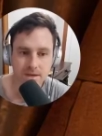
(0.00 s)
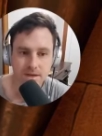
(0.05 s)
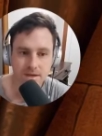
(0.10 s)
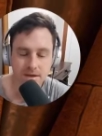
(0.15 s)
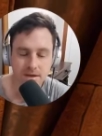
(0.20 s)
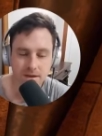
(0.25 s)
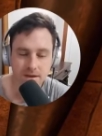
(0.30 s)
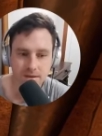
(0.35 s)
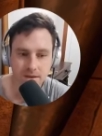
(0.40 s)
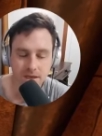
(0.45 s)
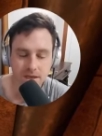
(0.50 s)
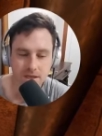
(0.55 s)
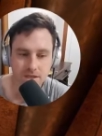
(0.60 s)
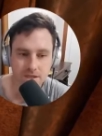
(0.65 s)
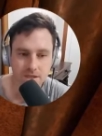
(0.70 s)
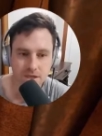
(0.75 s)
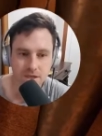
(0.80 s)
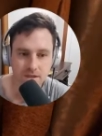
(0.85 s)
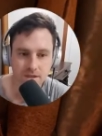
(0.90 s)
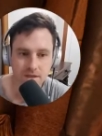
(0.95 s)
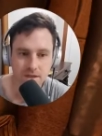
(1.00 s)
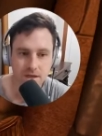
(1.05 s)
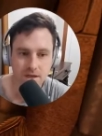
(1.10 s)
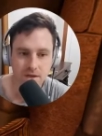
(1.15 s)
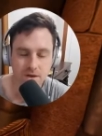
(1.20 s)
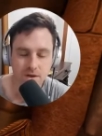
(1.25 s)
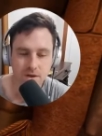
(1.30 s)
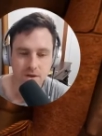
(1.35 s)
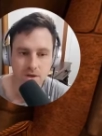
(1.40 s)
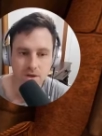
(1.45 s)
I checked
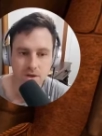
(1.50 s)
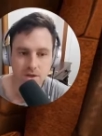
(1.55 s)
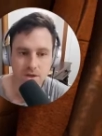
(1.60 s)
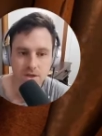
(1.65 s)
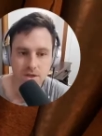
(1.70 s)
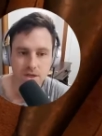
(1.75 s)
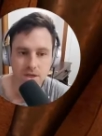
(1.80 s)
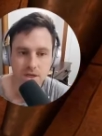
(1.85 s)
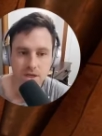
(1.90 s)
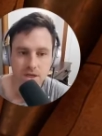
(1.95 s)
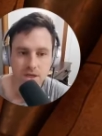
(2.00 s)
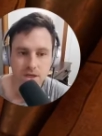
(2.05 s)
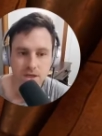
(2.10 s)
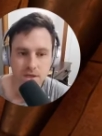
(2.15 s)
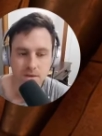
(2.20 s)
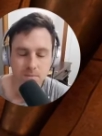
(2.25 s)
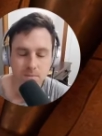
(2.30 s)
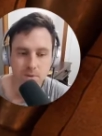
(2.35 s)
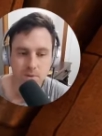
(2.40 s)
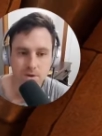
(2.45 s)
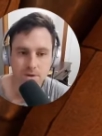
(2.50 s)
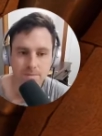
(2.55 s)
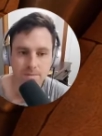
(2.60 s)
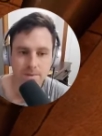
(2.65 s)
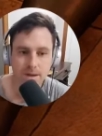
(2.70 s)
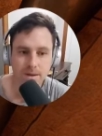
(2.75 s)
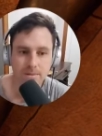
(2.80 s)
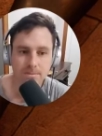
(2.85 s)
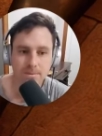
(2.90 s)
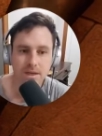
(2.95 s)
out are
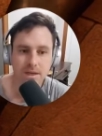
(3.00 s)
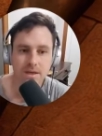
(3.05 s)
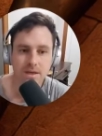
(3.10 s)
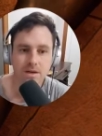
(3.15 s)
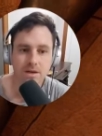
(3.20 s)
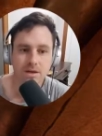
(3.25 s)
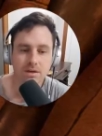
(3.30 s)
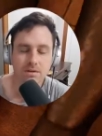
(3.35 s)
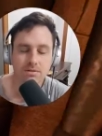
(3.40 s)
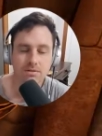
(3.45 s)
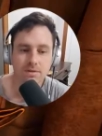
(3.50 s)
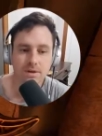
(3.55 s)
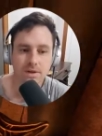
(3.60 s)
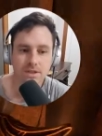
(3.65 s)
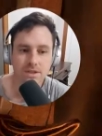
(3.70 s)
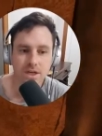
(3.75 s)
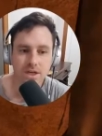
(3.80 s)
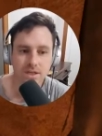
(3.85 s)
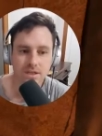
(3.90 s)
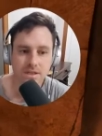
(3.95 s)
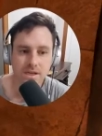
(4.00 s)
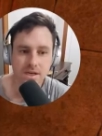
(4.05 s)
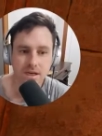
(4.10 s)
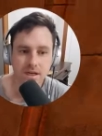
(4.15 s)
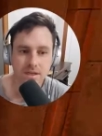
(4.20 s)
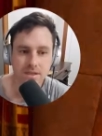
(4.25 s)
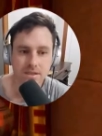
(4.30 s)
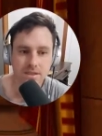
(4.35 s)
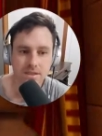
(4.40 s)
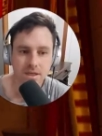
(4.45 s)
Walkabout Mini Golf, I checked
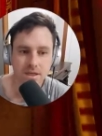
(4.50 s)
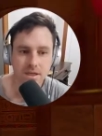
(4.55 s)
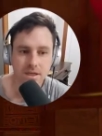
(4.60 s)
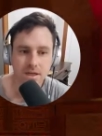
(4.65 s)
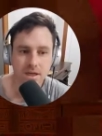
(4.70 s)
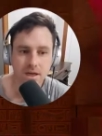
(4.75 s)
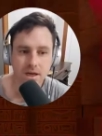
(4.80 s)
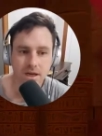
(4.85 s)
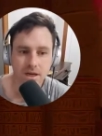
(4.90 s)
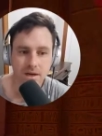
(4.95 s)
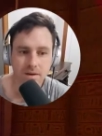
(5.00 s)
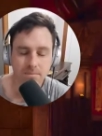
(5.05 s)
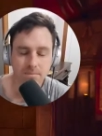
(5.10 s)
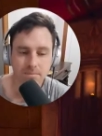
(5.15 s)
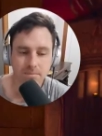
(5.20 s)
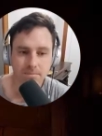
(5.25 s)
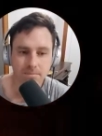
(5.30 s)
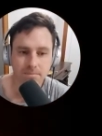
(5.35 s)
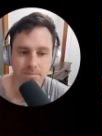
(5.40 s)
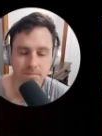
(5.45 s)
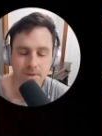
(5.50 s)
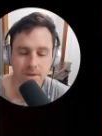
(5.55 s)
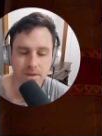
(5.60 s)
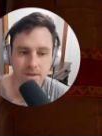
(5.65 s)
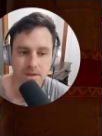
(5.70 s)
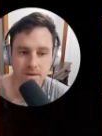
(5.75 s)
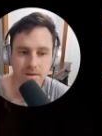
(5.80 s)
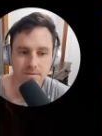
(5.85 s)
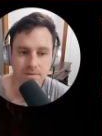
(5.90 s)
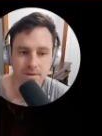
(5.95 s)
out
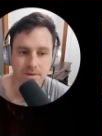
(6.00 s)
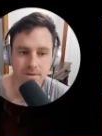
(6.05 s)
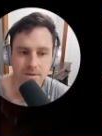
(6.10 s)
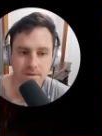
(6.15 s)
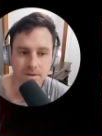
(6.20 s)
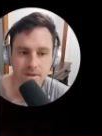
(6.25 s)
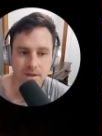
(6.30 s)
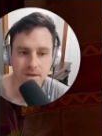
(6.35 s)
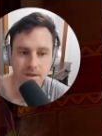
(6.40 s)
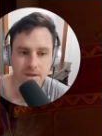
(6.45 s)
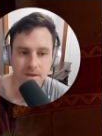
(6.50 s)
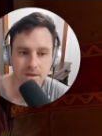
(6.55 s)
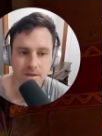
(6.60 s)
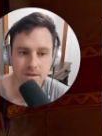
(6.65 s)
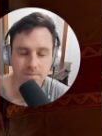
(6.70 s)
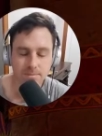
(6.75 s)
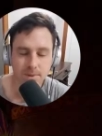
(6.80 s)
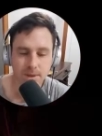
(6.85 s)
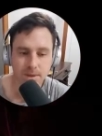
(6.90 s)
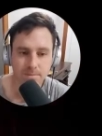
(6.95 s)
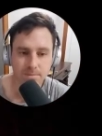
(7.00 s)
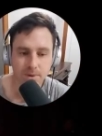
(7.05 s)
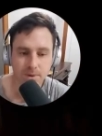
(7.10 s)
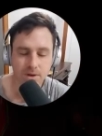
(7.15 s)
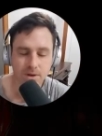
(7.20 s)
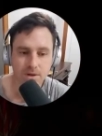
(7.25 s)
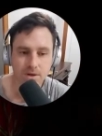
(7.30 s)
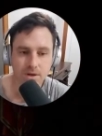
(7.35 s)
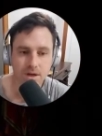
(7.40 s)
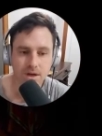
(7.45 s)
11 Ping
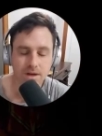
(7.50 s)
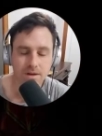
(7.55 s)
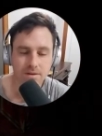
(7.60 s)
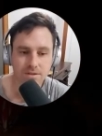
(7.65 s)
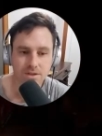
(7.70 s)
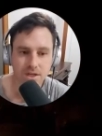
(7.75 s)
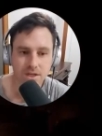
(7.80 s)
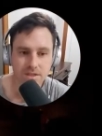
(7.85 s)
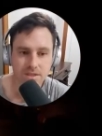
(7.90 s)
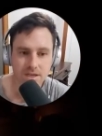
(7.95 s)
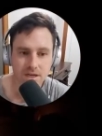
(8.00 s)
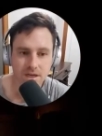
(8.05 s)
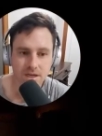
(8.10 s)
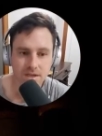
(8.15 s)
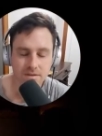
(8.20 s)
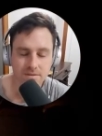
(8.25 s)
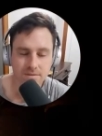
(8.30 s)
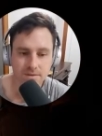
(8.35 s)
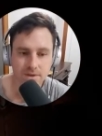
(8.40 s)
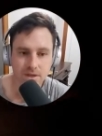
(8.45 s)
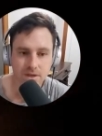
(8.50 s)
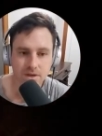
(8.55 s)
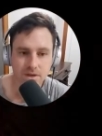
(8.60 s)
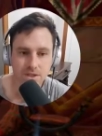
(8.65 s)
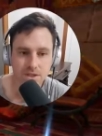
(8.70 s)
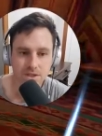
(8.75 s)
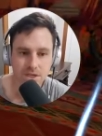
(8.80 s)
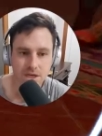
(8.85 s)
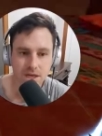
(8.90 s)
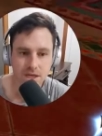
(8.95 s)
Pong, I checked out
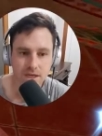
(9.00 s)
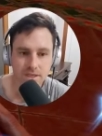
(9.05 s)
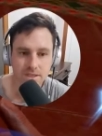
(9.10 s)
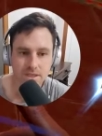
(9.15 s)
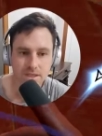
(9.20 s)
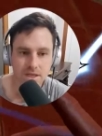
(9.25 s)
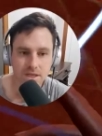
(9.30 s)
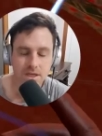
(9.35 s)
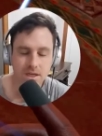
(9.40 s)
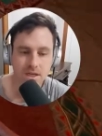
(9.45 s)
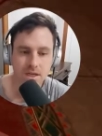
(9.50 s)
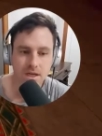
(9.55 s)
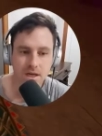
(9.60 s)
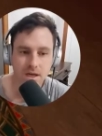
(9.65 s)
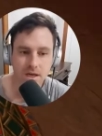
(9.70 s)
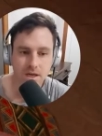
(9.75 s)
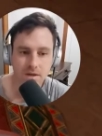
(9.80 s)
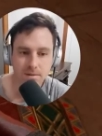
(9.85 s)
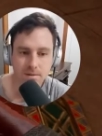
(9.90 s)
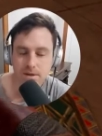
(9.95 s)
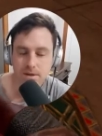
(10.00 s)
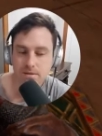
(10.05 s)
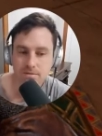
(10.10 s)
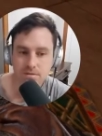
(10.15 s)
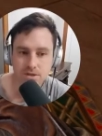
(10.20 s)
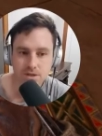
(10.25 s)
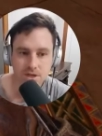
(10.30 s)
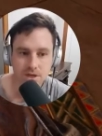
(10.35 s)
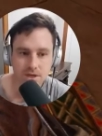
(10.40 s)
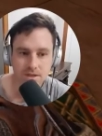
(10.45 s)
VR Chat, I
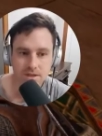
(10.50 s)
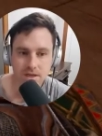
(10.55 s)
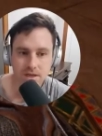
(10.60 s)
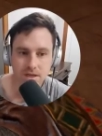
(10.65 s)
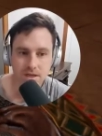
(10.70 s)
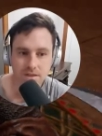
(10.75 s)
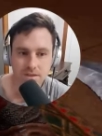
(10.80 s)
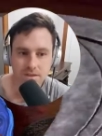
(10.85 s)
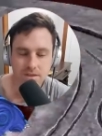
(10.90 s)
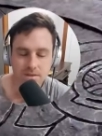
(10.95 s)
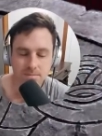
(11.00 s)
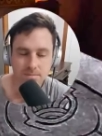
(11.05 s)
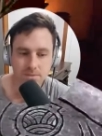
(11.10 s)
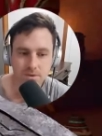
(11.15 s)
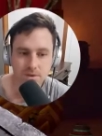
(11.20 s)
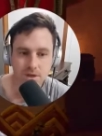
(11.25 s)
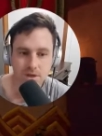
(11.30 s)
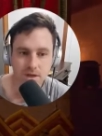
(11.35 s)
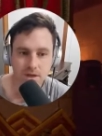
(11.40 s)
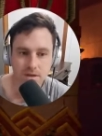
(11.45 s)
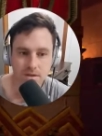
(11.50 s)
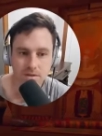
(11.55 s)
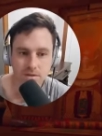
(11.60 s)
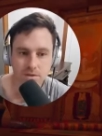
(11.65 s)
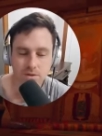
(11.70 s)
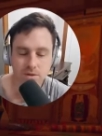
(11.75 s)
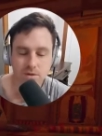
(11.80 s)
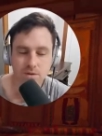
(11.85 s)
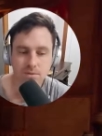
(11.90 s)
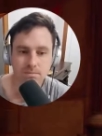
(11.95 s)
even checked out some
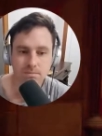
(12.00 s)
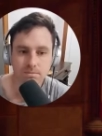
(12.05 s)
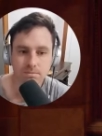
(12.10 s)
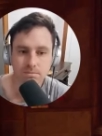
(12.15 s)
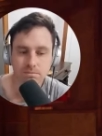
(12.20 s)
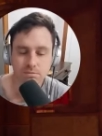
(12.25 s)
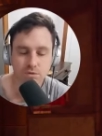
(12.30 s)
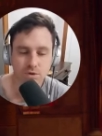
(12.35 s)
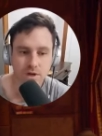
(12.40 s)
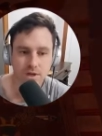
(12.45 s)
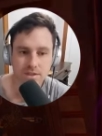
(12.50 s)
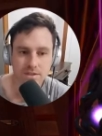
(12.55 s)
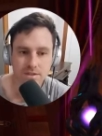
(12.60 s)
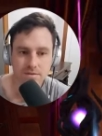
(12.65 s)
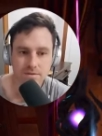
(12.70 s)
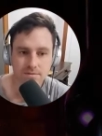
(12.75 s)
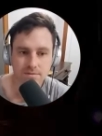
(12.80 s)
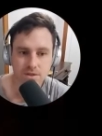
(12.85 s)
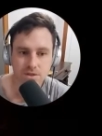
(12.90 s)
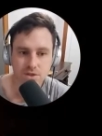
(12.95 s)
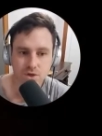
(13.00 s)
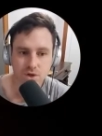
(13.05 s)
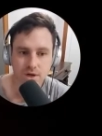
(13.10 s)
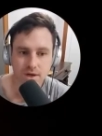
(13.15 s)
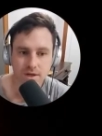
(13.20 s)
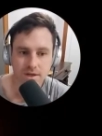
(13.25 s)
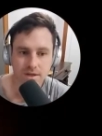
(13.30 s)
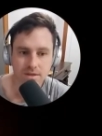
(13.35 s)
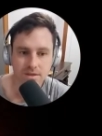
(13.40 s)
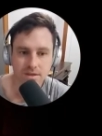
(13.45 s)
Doom Rise of the
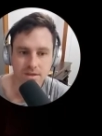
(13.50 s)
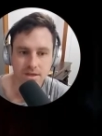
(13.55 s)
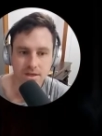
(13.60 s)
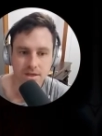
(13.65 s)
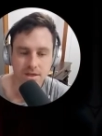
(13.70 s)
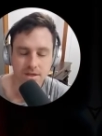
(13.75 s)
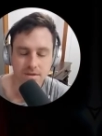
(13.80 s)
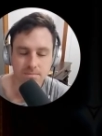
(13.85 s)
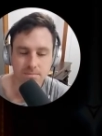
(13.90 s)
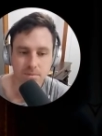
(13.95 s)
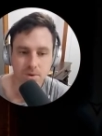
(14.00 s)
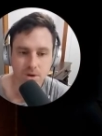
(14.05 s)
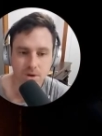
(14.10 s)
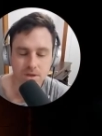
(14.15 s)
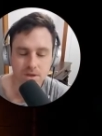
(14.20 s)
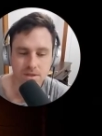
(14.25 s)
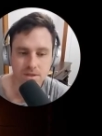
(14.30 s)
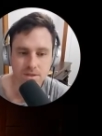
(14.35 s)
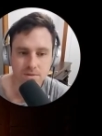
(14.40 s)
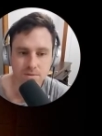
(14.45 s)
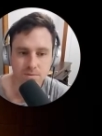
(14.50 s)
Triad mod as